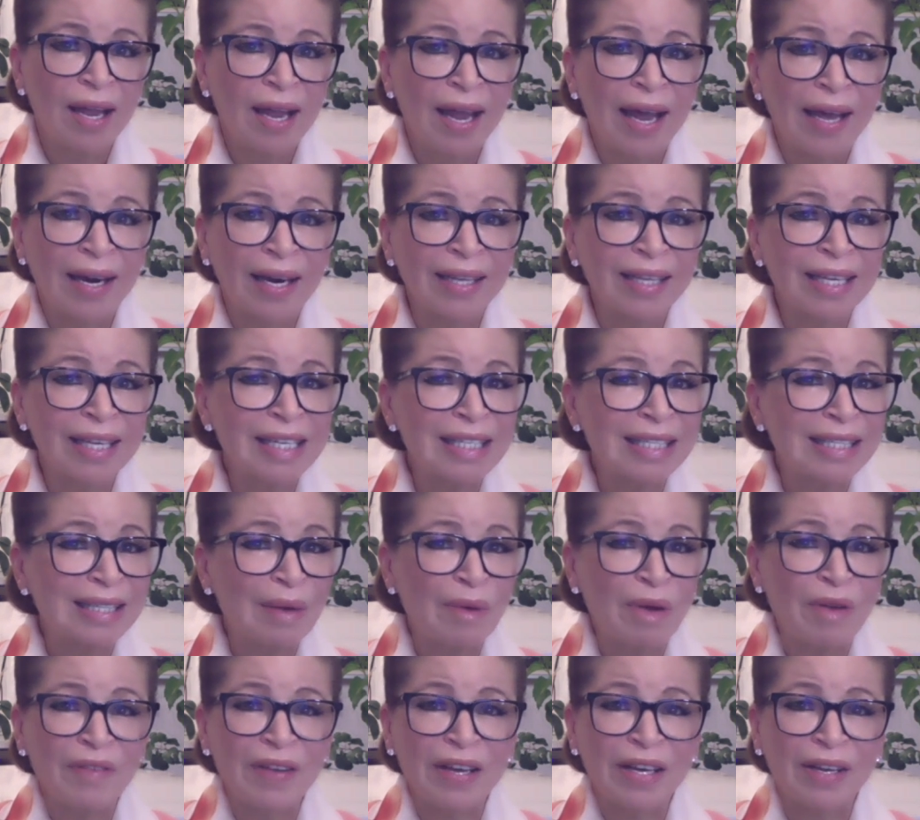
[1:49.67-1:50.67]
And I think some
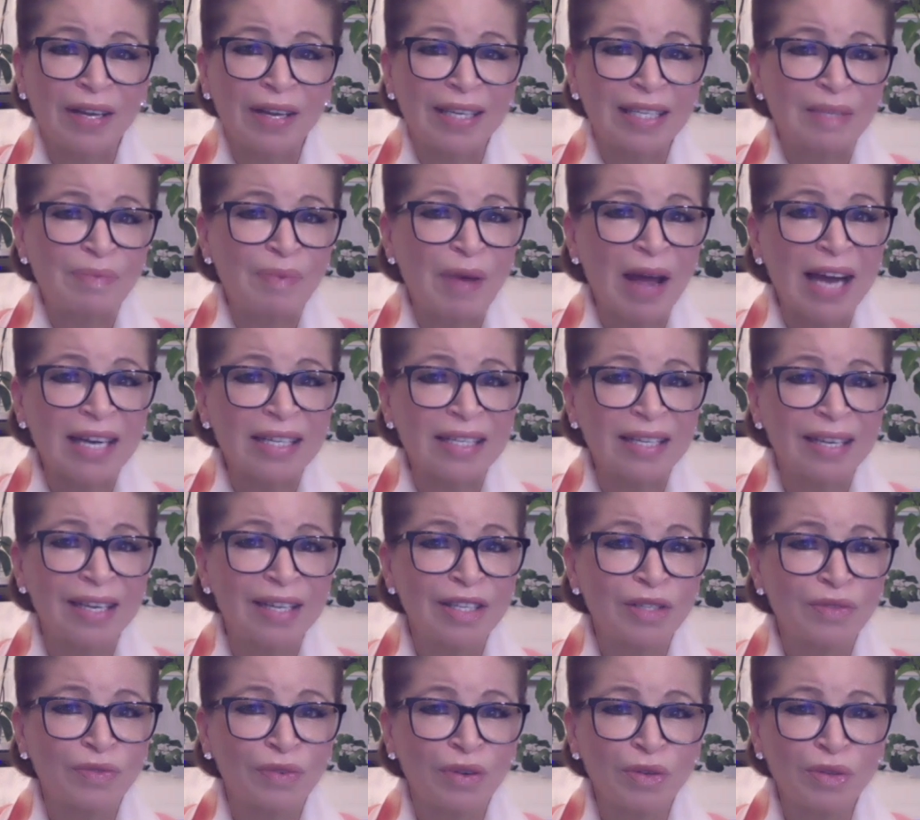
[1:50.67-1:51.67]
of it gets back to
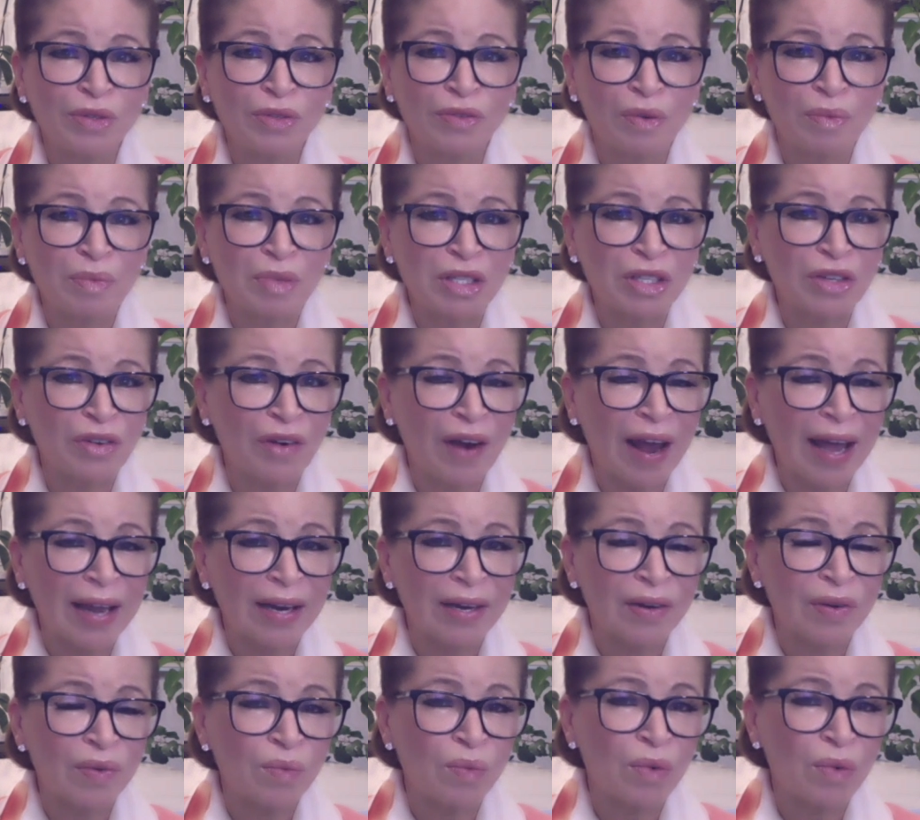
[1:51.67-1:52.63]
his roots from Scranton,